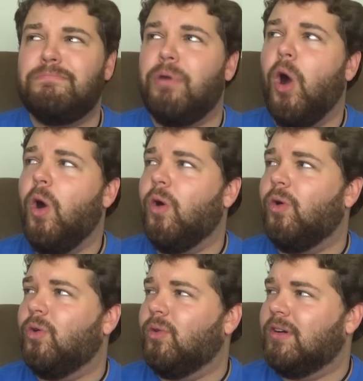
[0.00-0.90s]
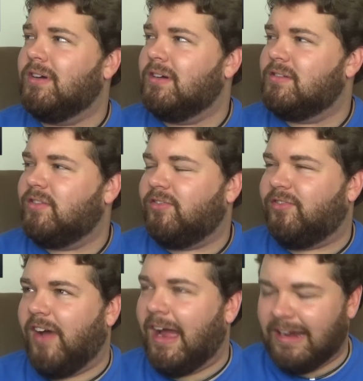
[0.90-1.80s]
Po.
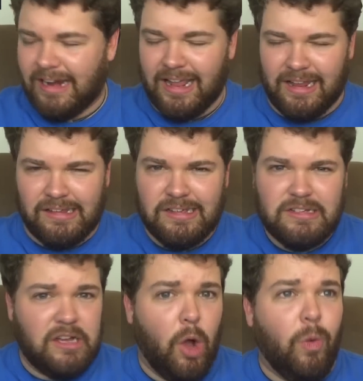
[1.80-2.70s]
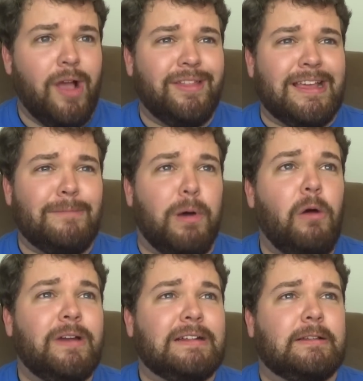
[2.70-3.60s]
Finally, a worthy
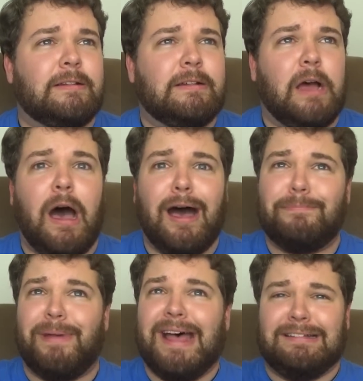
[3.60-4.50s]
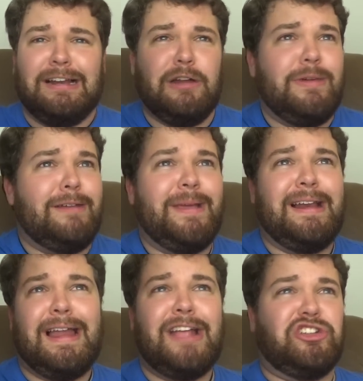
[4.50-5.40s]
opponent. Our battle will be
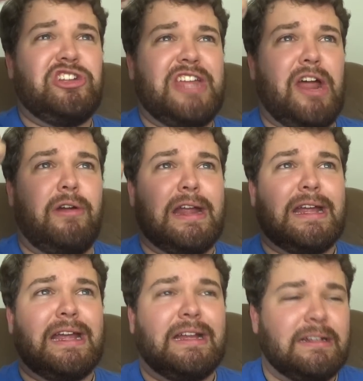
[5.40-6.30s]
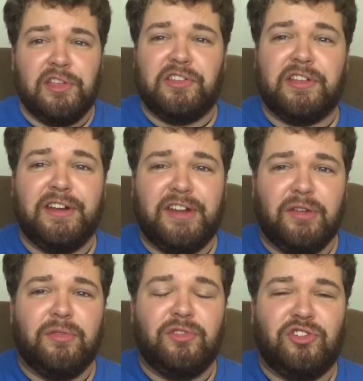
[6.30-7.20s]
legendary.
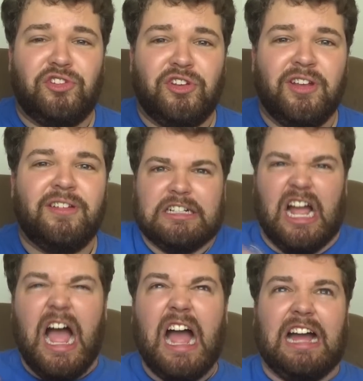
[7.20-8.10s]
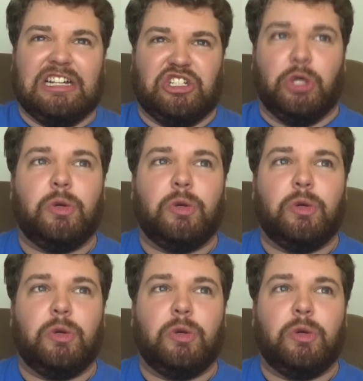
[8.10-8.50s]
Skadoosh. Ha!